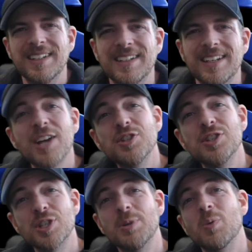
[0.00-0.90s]
It actually
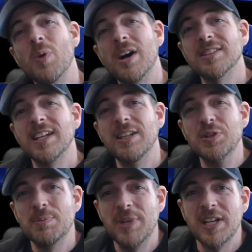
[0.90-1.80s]
took me a while to get
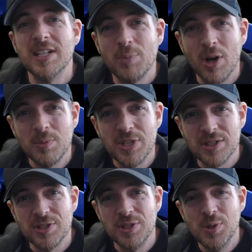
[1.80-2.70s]
used to picking up
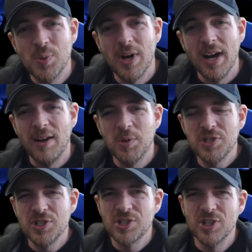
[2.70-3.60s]
objects too. I
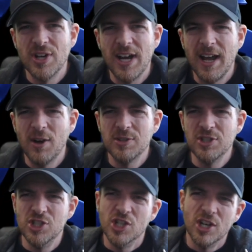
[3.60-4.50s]
wasn't sure how to
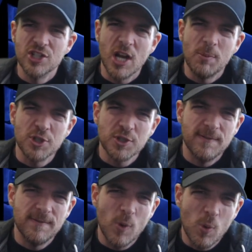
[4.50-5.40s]
judge how much
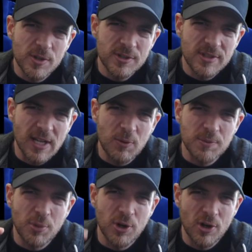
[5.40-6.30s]
force I was
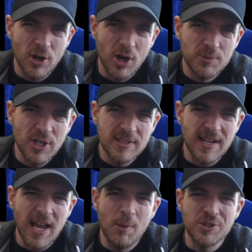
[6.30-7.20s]
putting on objects
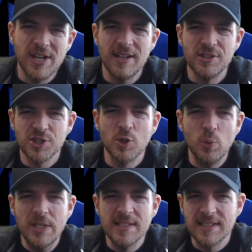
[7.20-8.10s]
and how much I had to
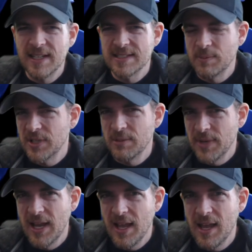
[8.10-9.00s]
squeeze to get something in
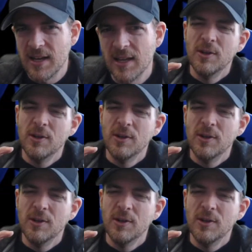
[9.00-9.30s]
my hand.